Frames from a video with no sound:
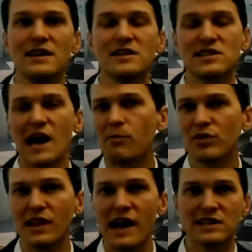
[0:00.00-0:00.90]
stop
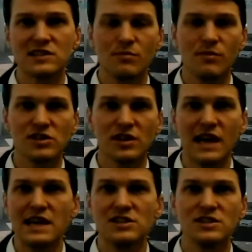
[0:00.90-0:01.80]
relying so much on
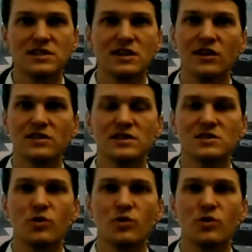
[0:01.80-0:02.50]
the agency nurses?